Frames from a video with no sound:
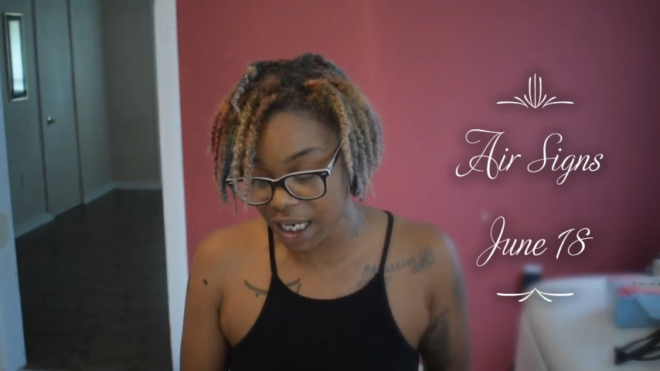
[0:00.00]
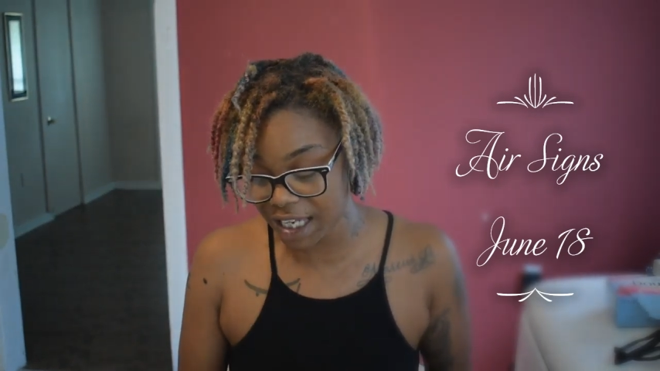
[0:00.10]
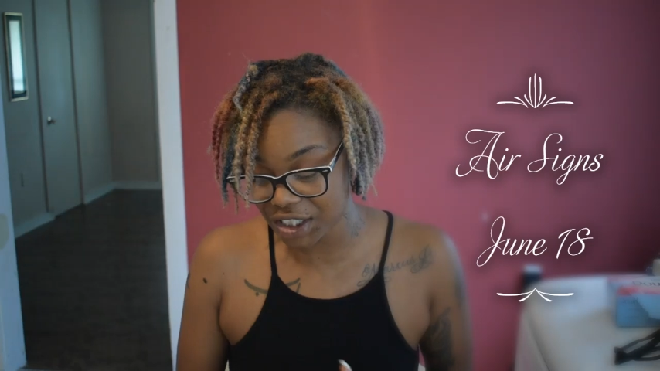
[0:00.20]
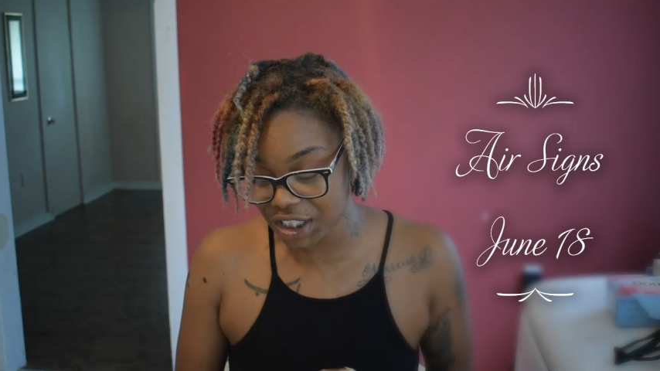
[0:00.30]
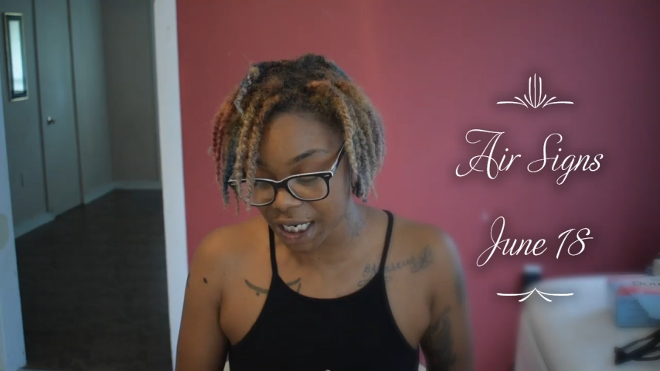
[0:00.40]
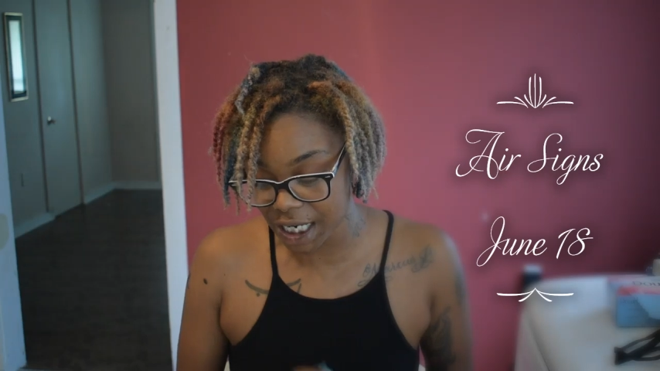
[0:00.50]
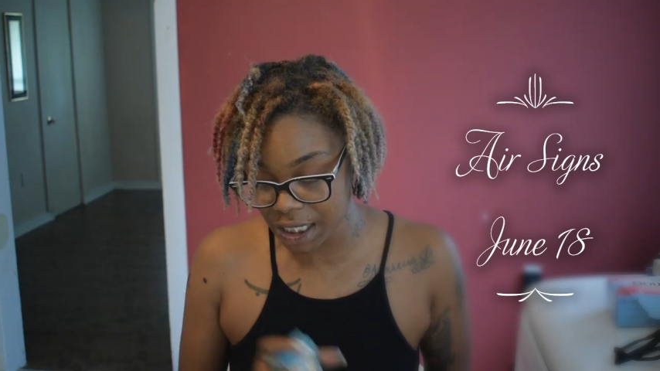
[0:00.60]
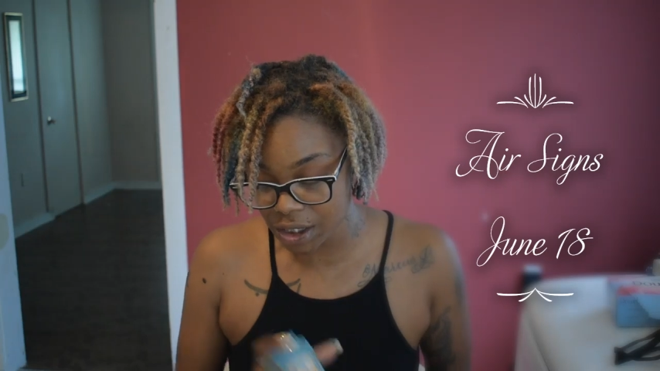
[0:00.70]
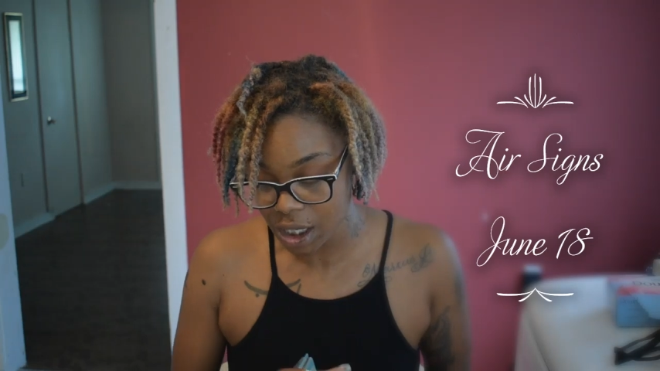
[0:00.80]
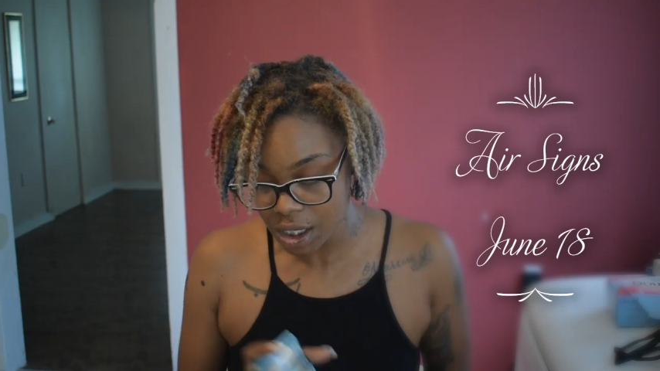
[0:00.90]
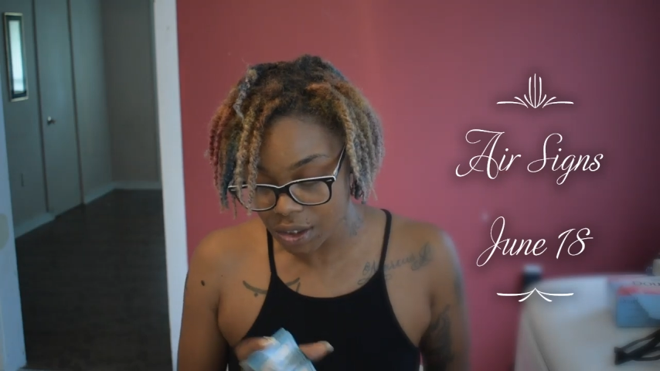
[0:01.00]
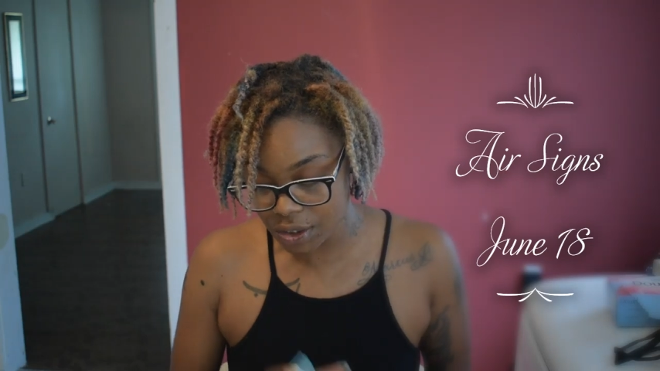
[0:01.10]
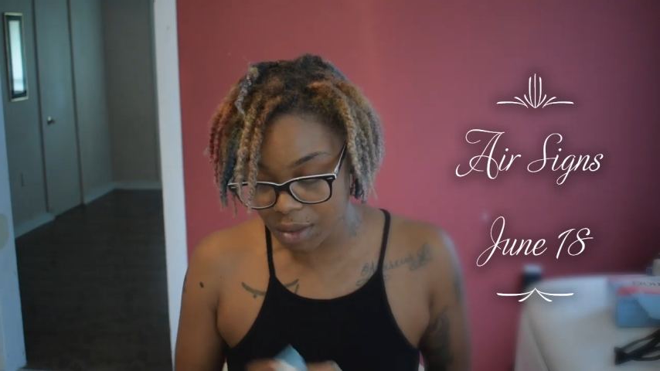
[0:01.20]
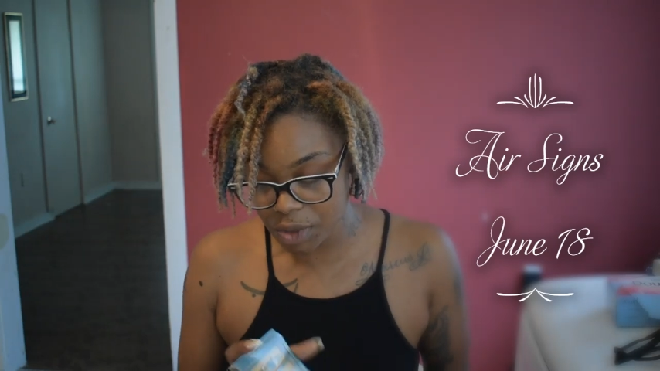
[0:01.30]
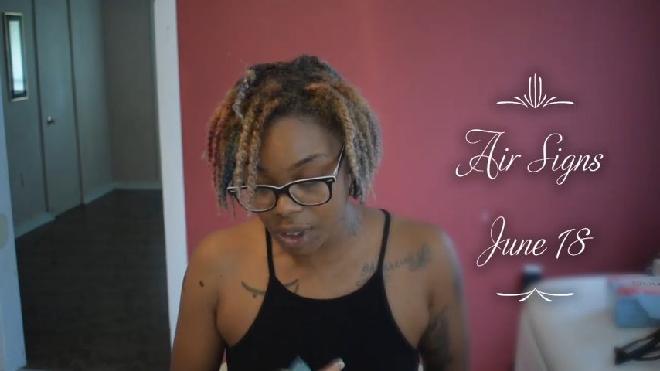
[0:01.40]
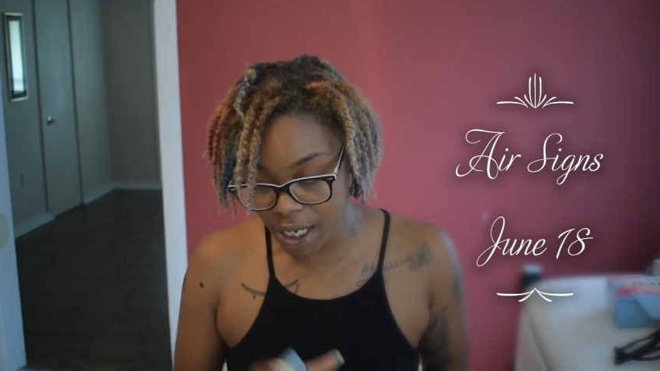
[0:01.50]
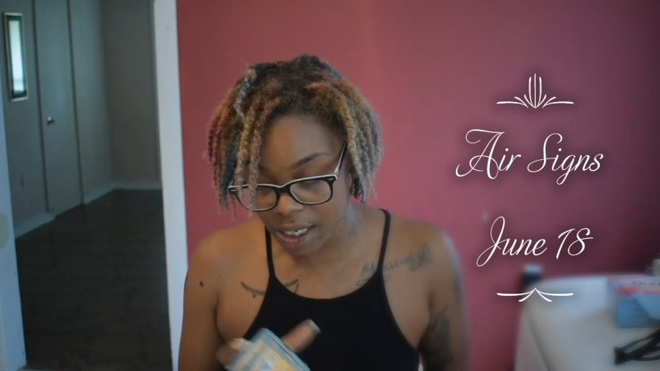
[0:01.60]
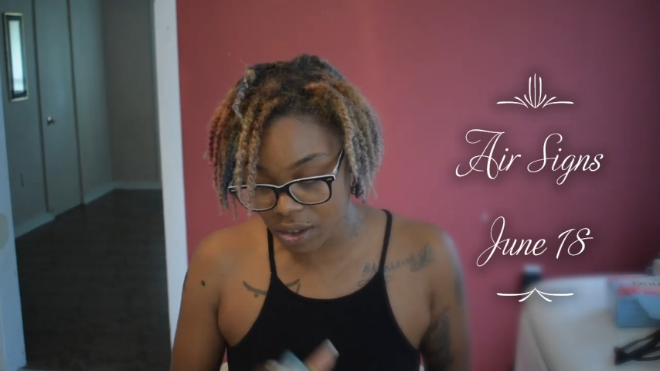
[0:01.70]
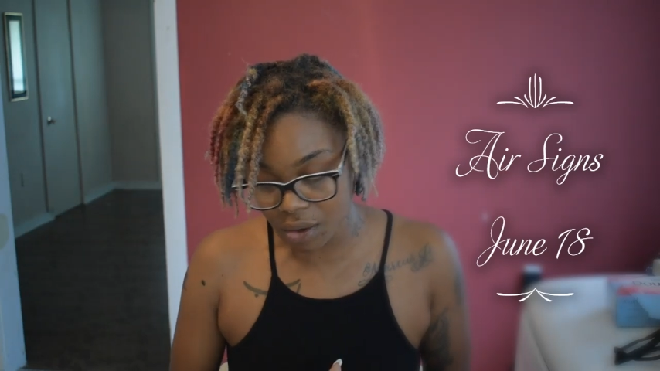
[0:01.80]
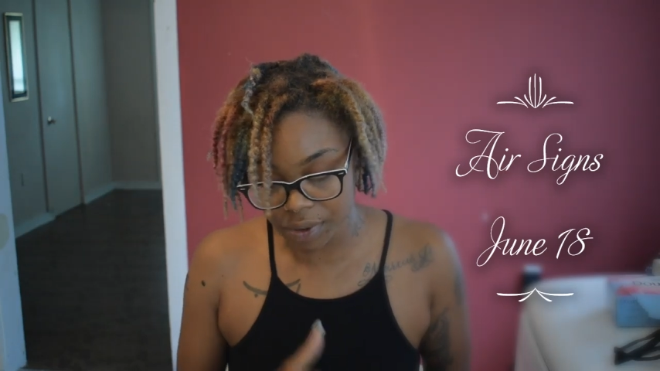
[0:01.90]
has changed. So some of you
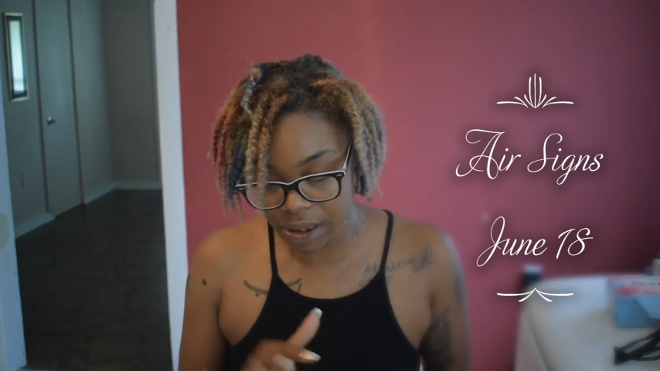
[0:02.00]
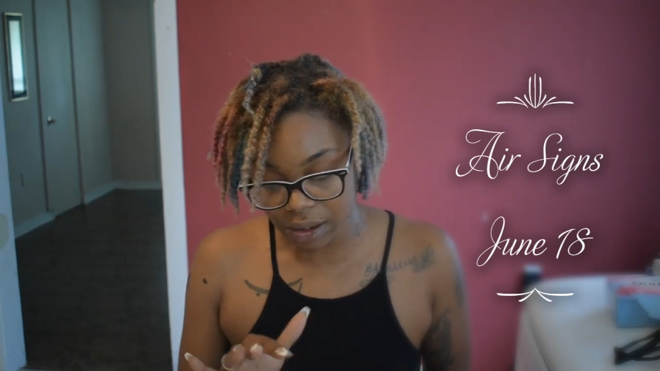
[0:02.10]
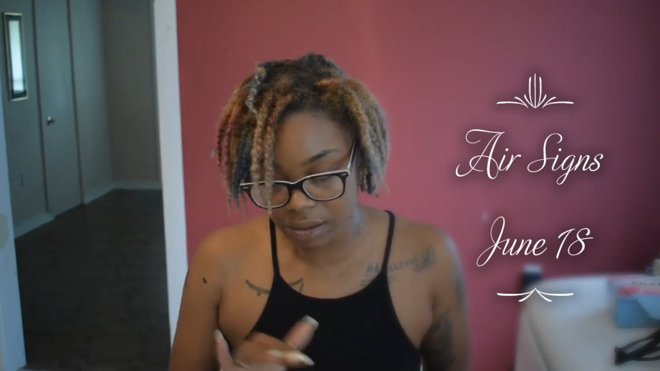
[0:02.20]
guys are, re